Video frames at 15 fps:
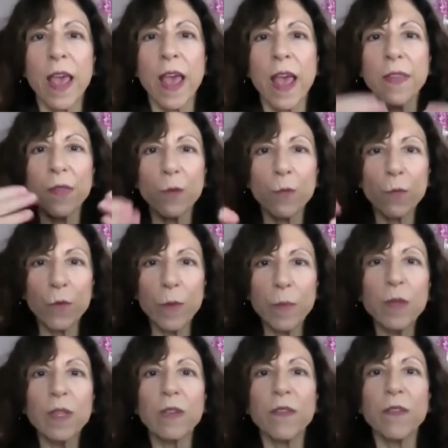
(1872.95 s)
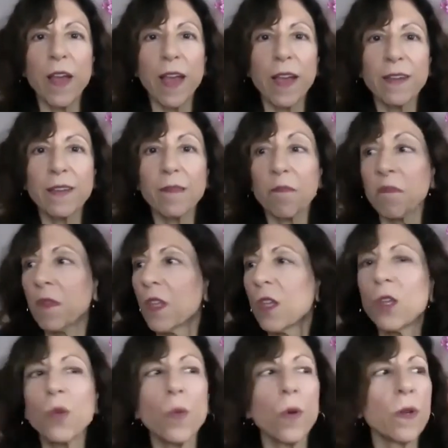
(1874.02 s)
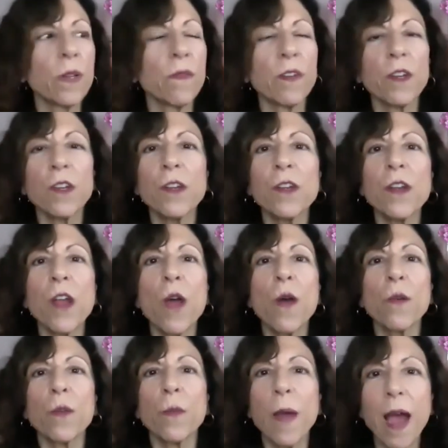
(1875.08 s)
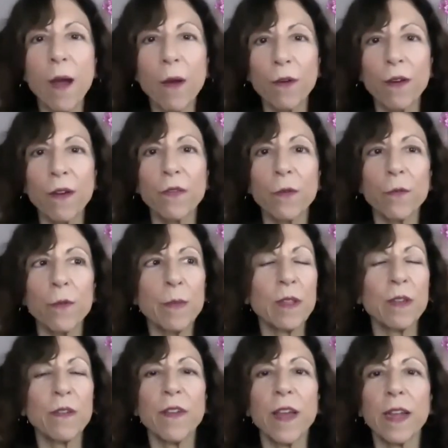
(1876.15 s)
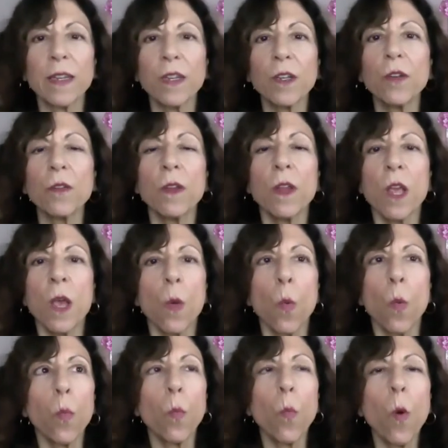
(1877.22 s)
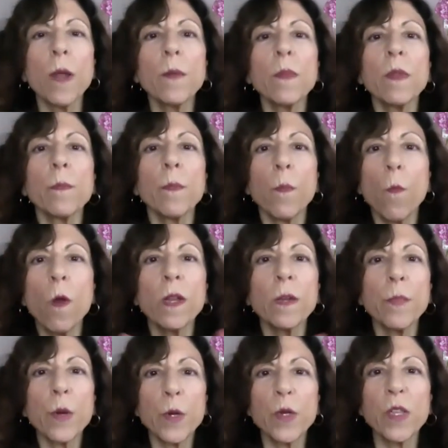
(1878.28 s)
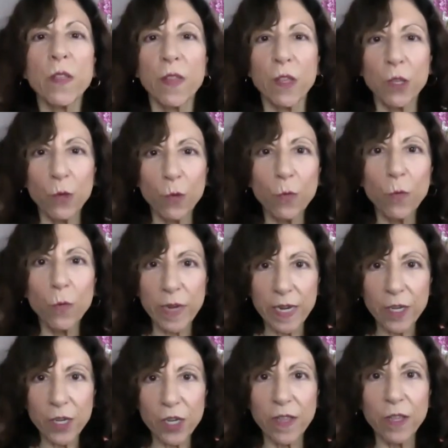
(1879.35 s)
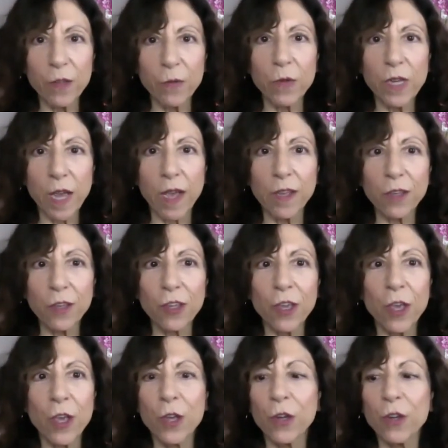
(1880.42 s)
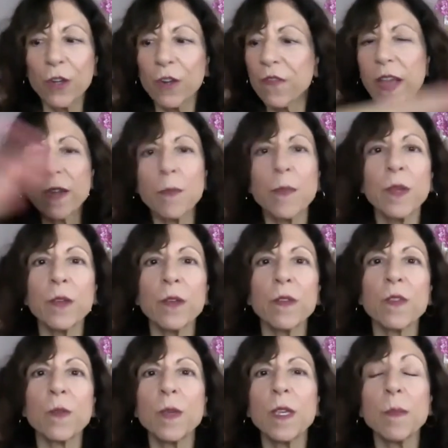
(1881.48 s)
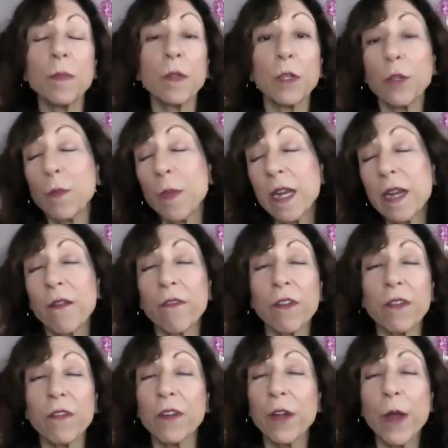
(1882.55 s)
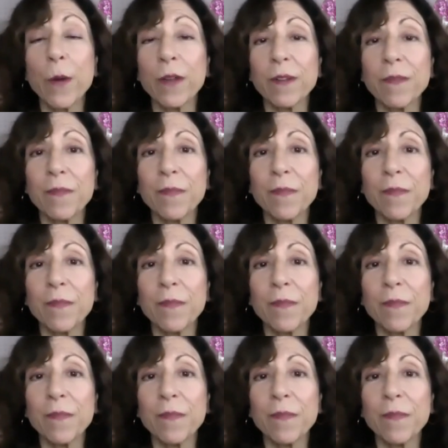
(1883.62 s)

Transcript: And the ripple effect, you won't even know the power of the ripple effect. It could, one person that you reach, that you touch, could affect millions of people and you may never even know it.